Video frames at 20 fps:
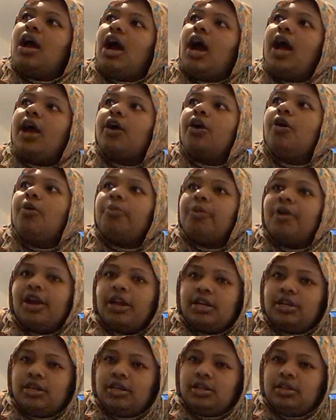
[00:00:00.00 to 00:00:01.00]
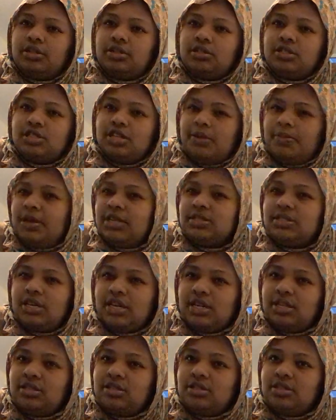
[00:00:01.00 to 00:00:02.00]
I got pregnant. Does that make
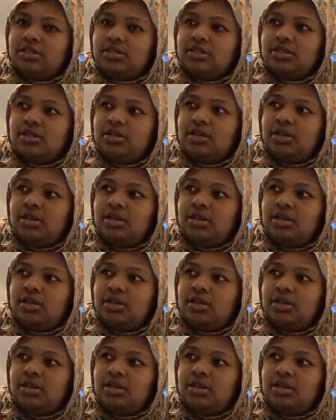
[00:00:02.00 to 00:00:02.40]
sense?